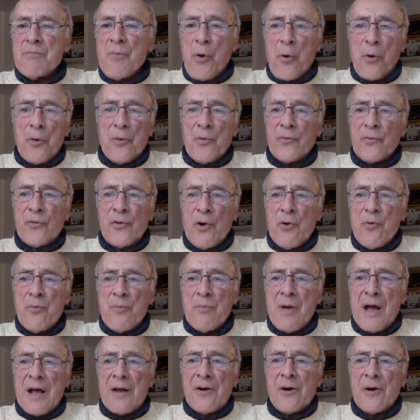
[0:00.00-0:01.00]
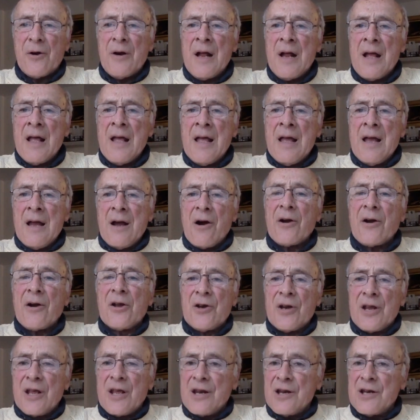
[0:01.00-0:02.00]
morals don't matter are going
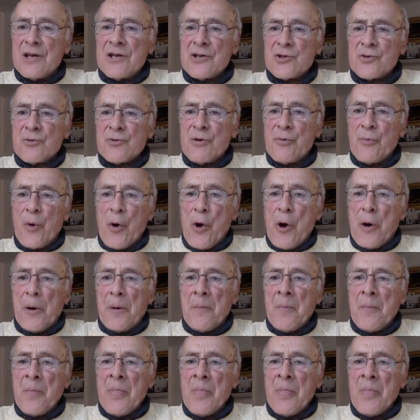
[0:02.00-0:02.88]
to get history wrong.